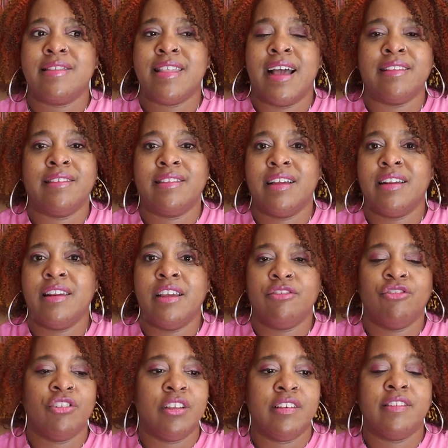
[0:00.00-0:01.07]
That's
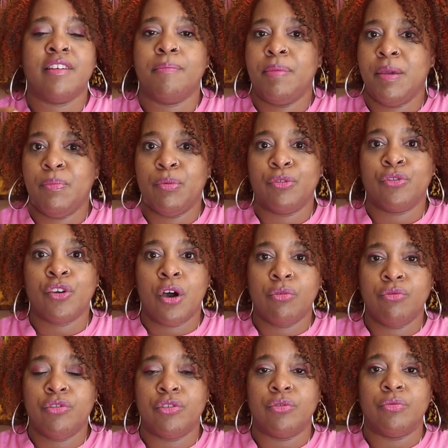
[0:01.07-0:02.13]
initially some people's go
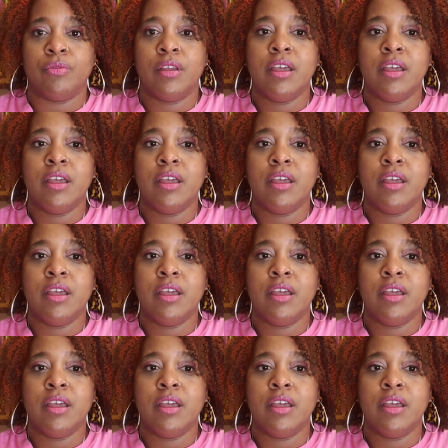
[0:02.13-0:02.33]
to.